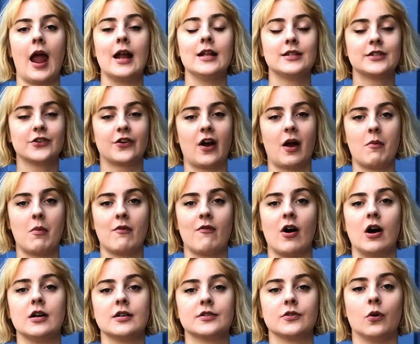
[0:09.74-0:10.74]
Instagram have
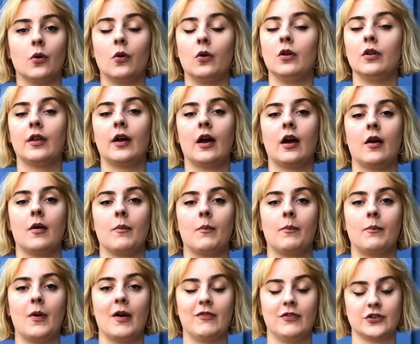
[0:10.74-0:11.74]
asked all their
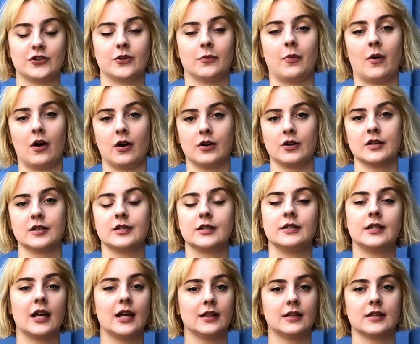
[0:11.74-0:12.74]
official partners
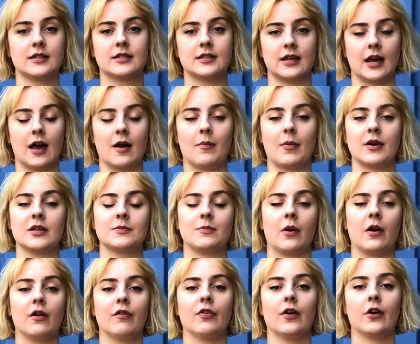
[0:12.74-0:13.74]
to take this step as
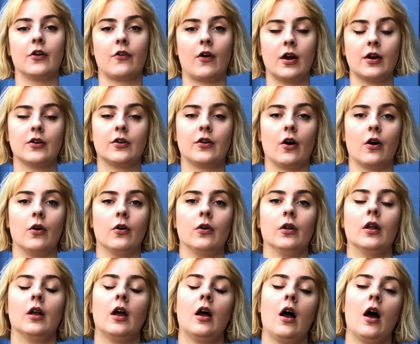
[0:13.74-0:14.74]
part of their greater goal